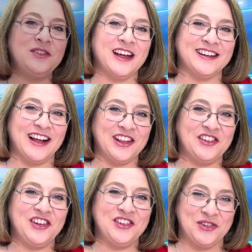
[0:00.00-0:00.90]

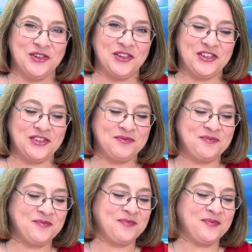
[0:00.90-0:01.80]
technology tools.
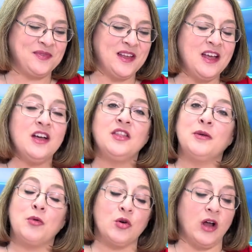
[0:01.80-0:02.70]

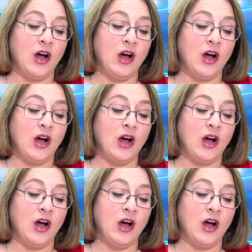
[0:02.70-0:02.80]
The board